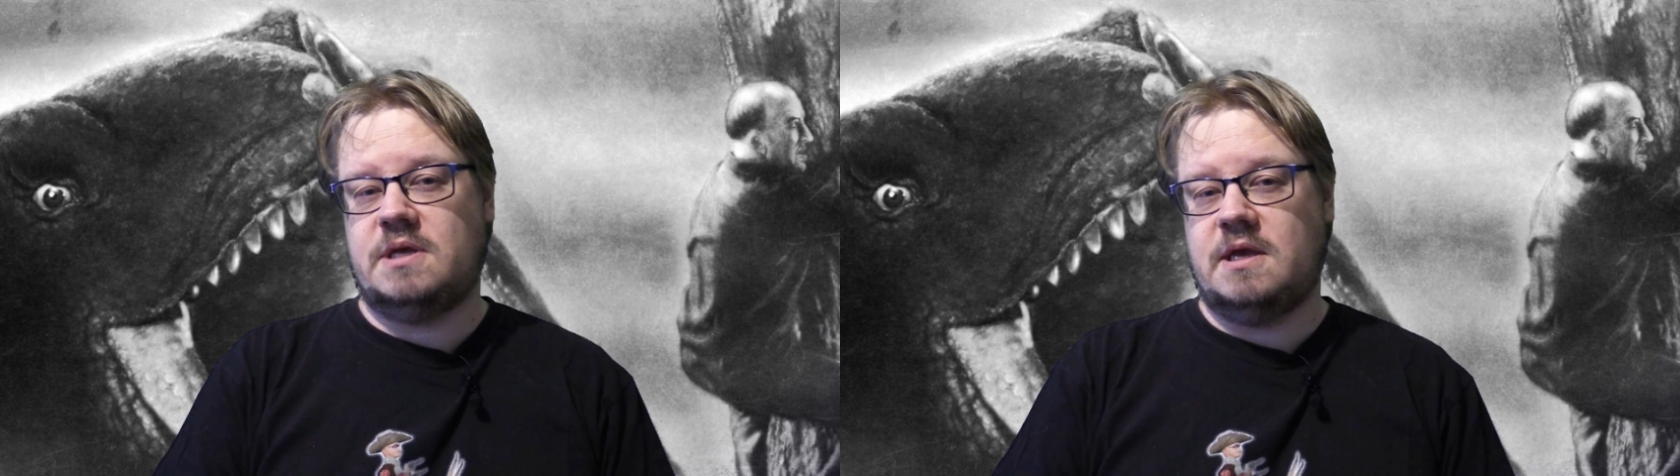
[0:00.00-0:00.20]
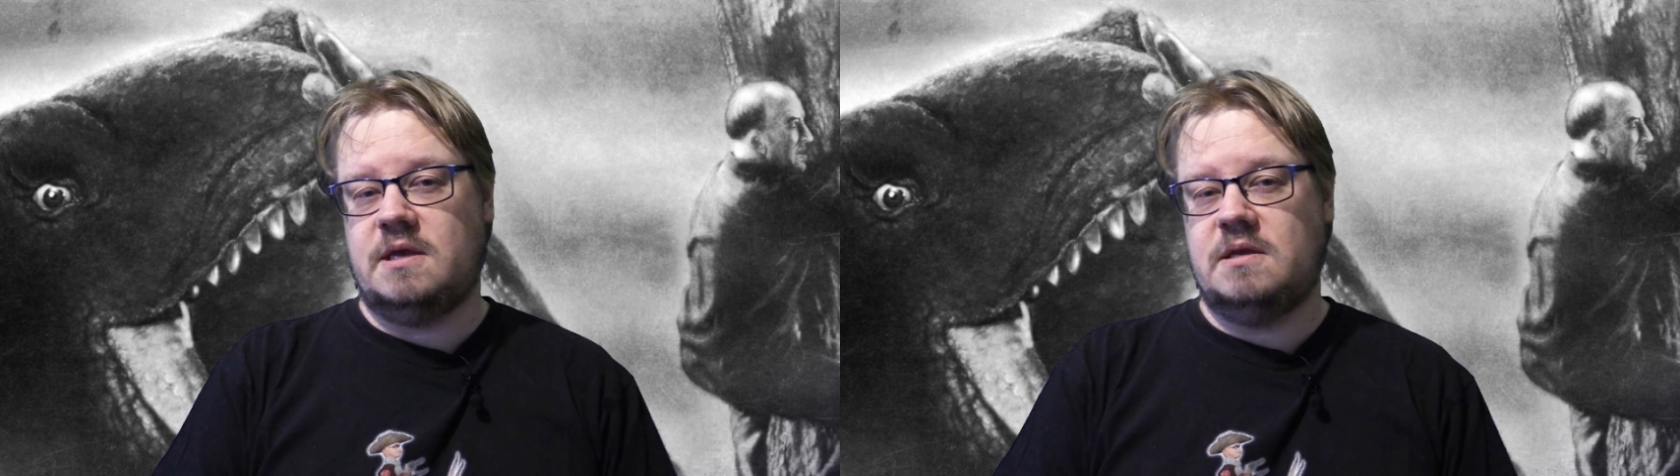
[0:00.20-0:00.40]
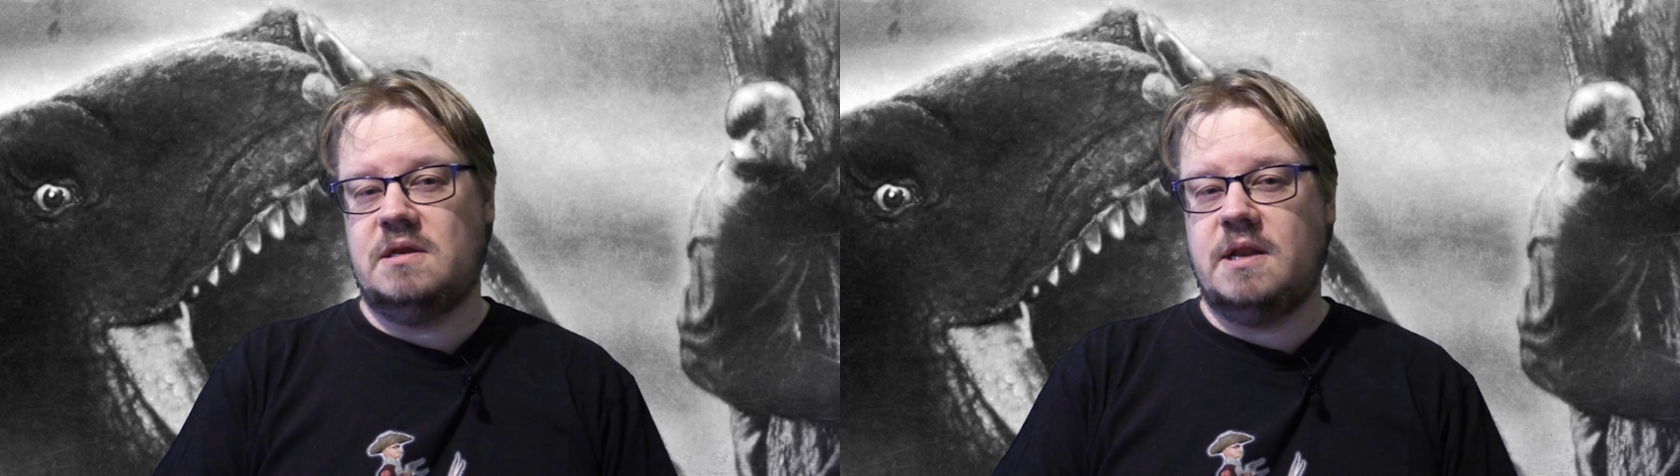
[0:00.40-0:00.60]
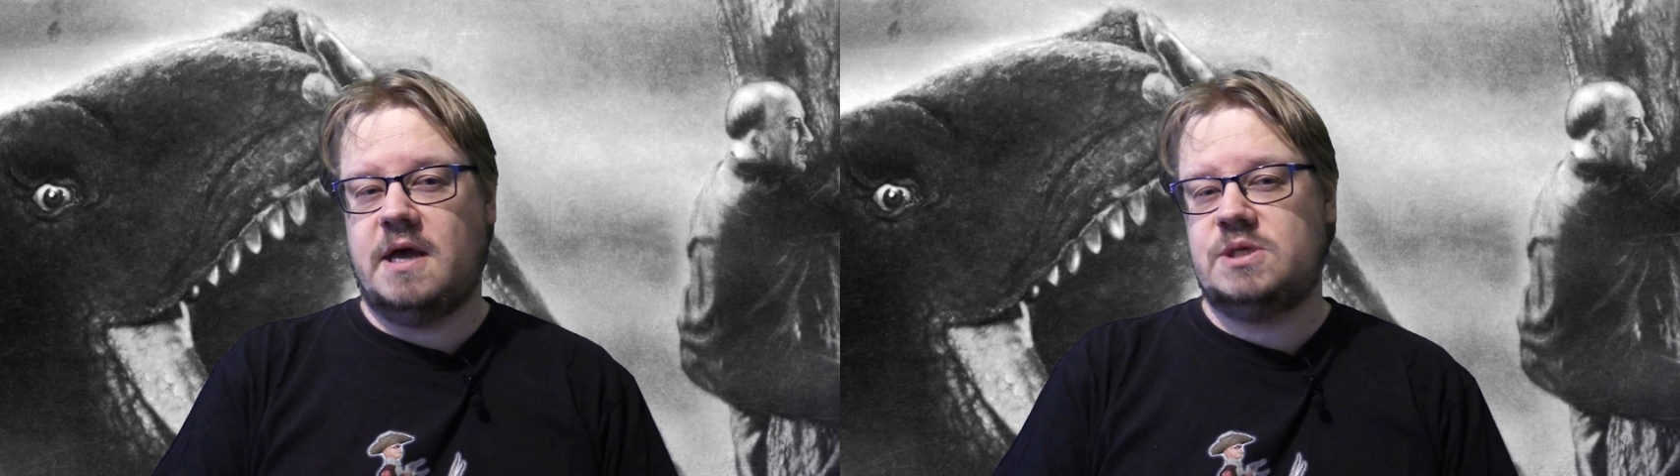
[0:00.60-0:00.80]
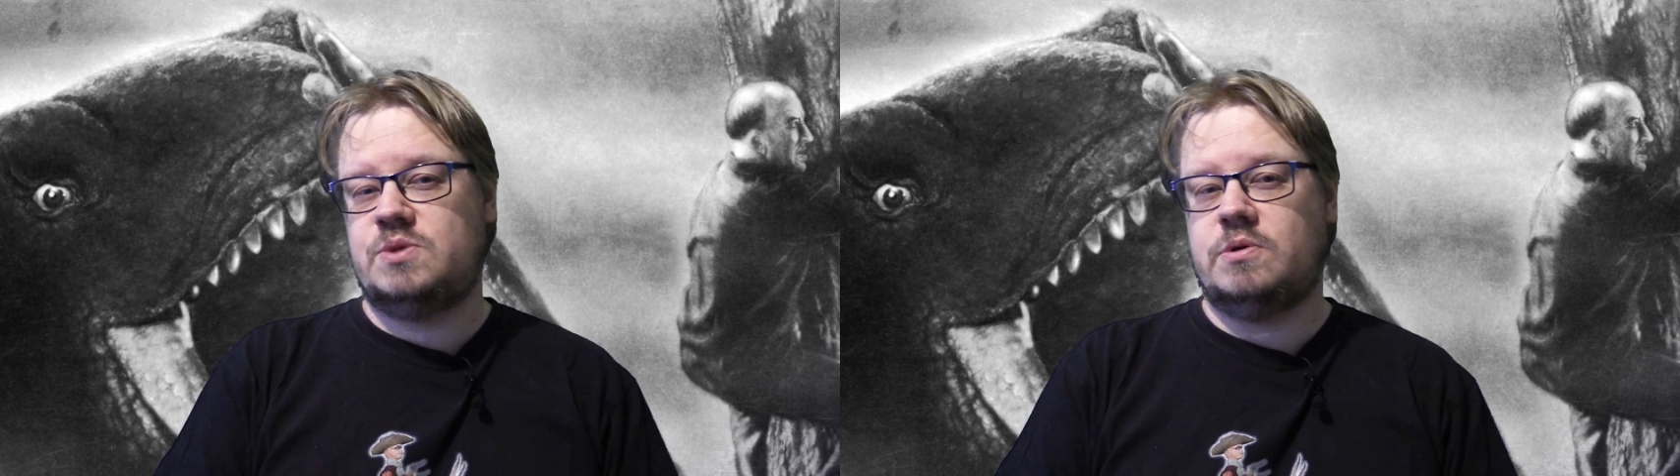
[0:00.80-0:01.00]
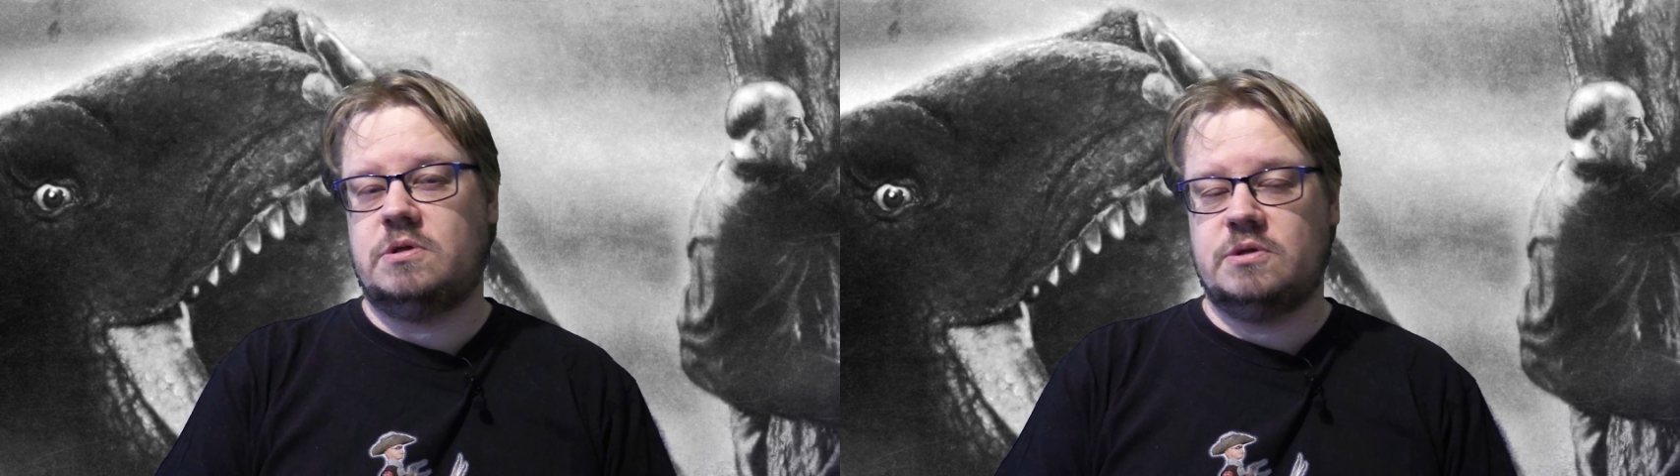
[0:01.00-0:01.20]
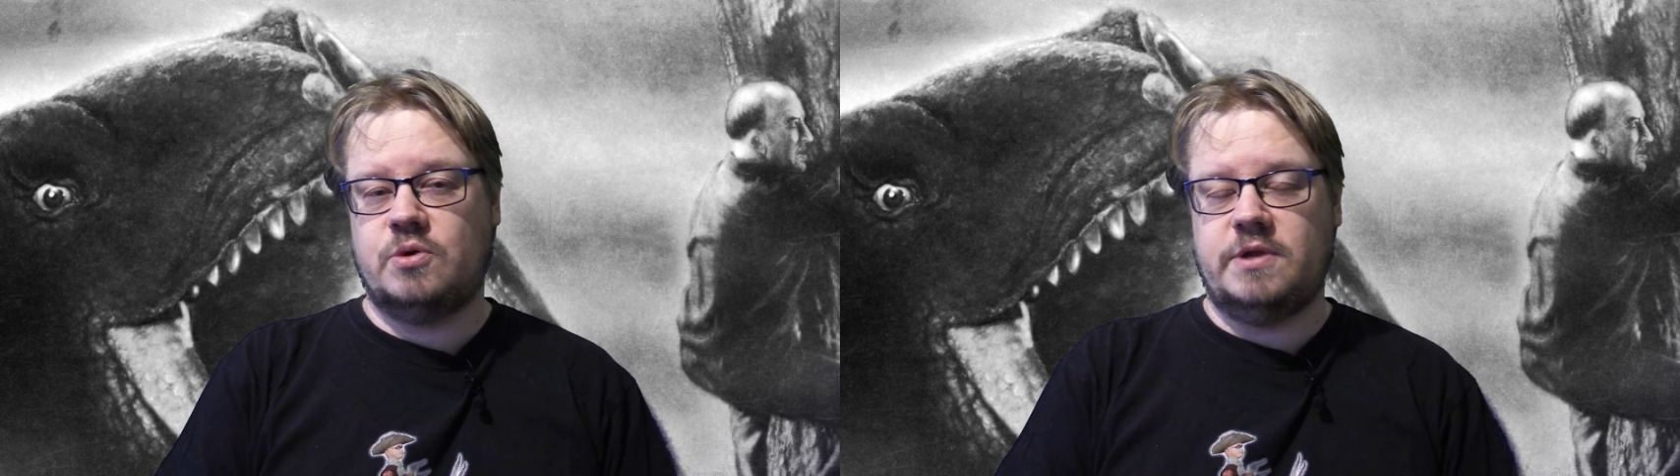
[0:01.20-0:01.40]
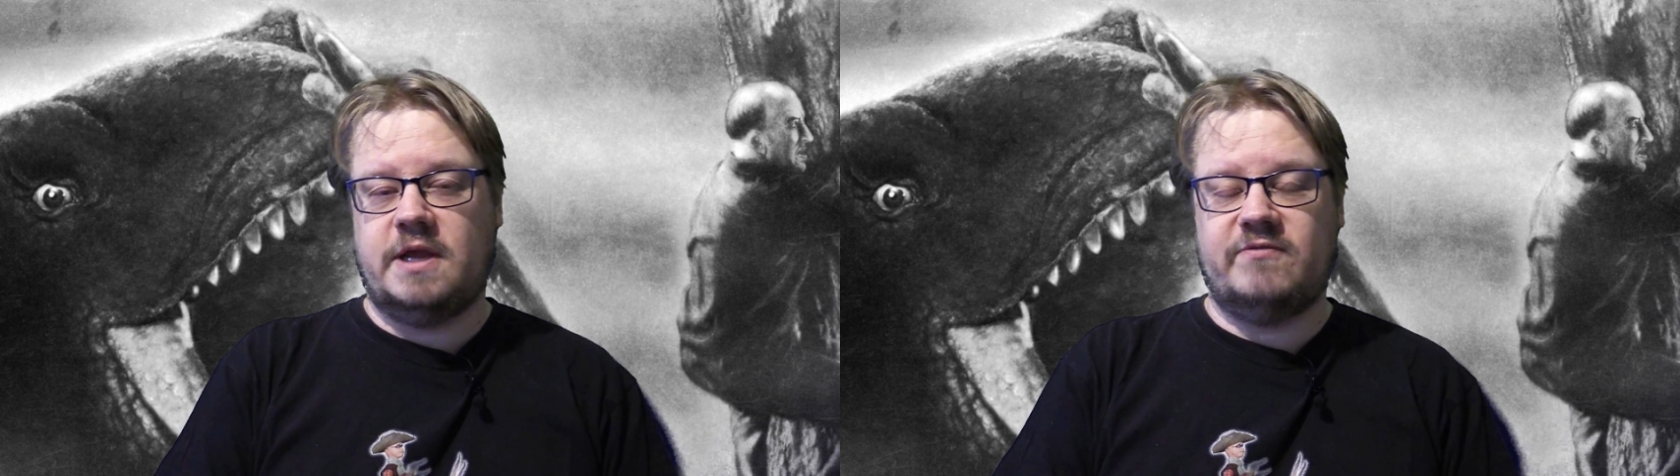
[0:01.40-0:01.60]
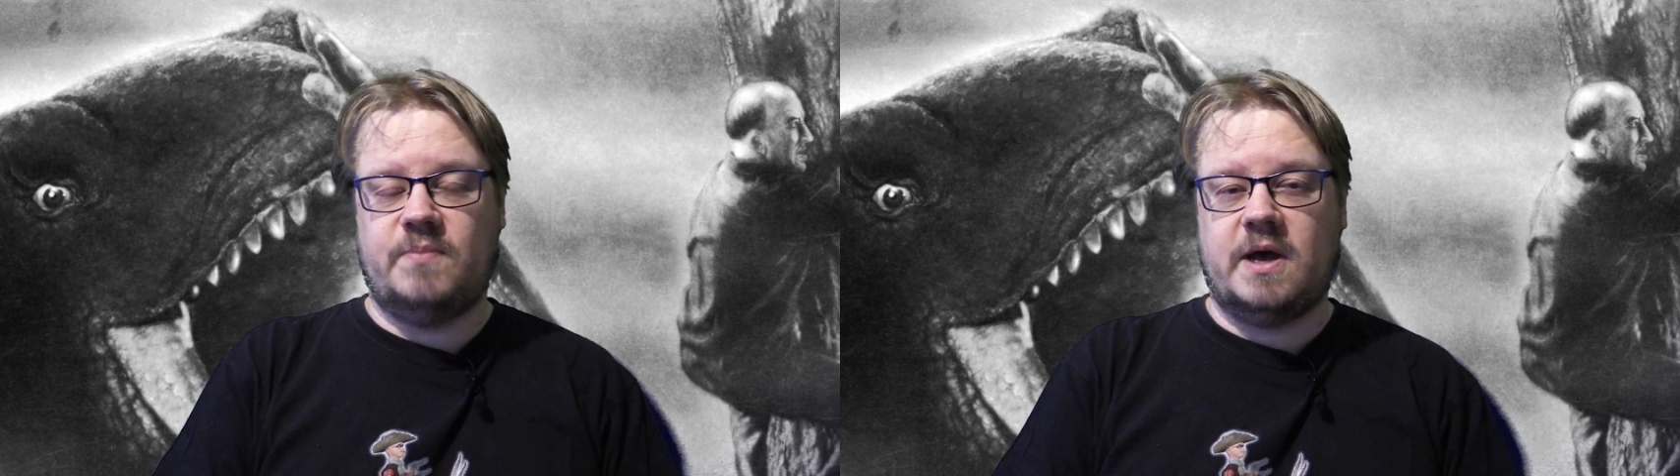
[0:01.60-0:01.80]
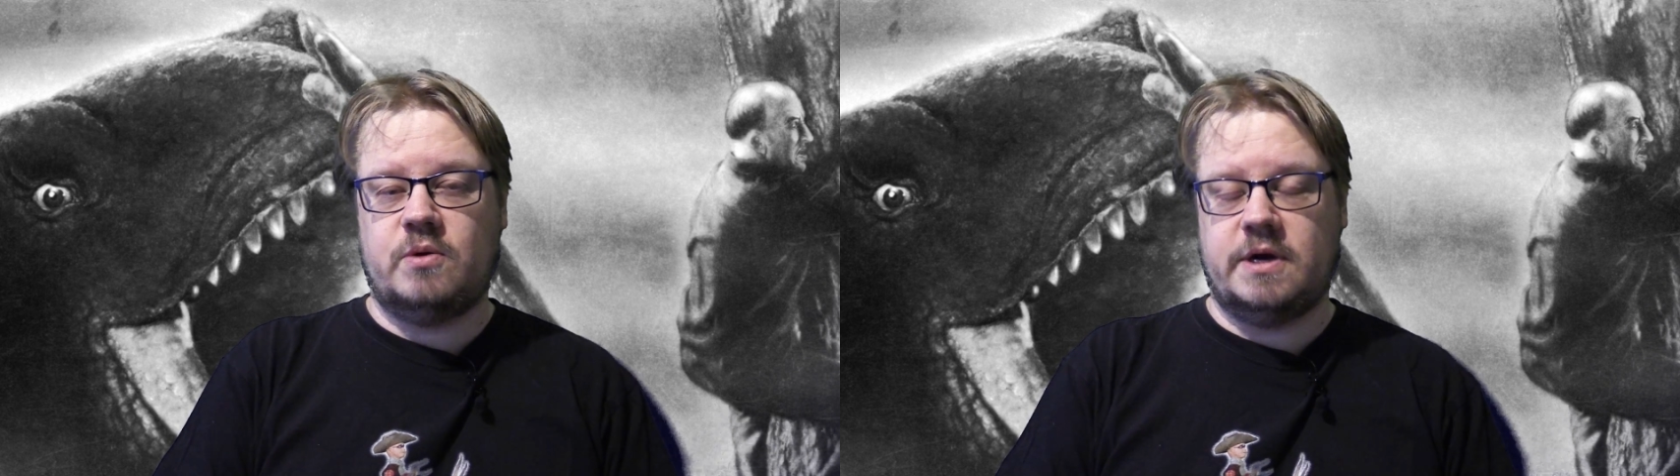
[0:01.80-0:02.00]
a natural creative
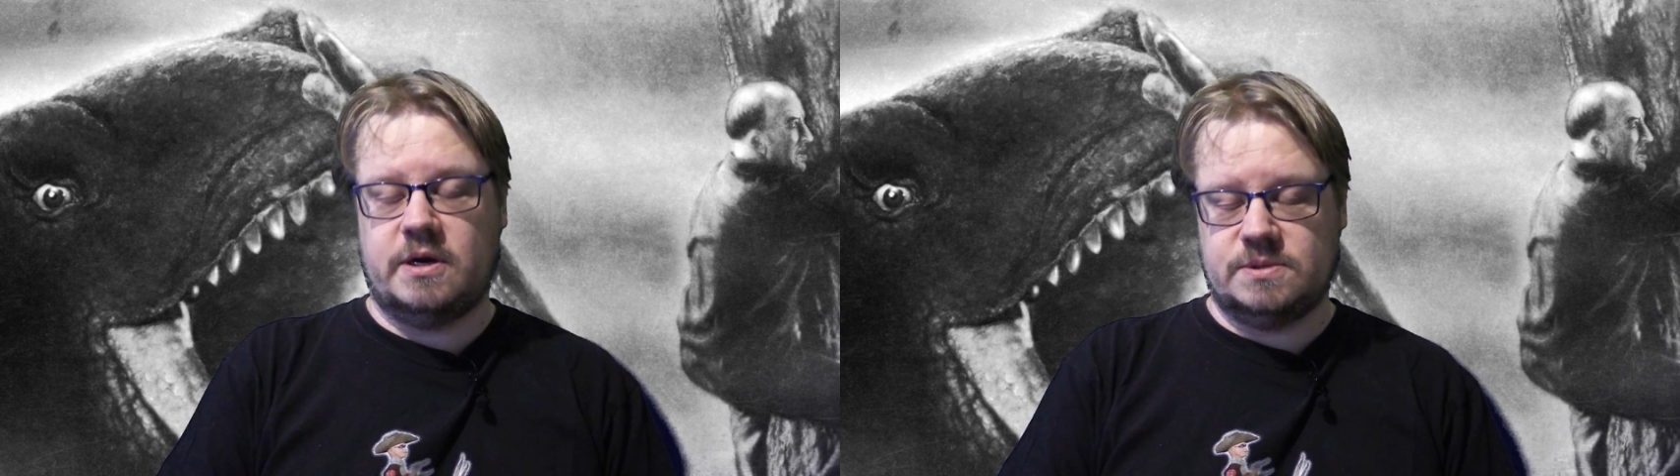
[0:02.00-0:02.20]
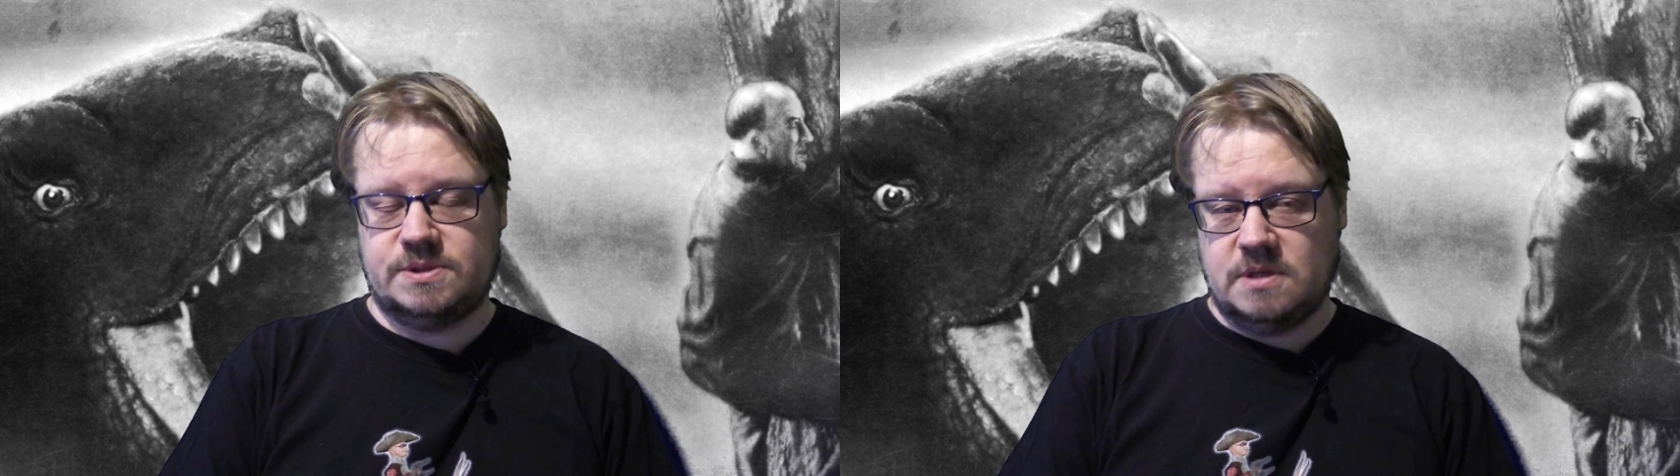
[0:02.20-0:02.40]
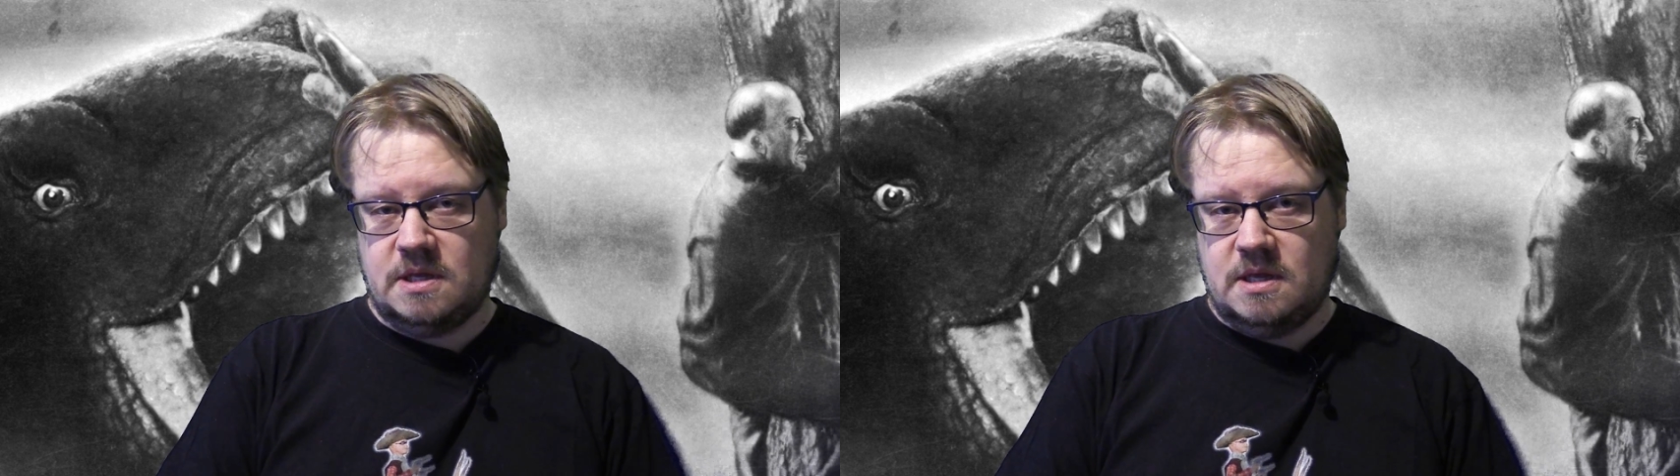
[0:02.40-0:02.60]
powerhouse,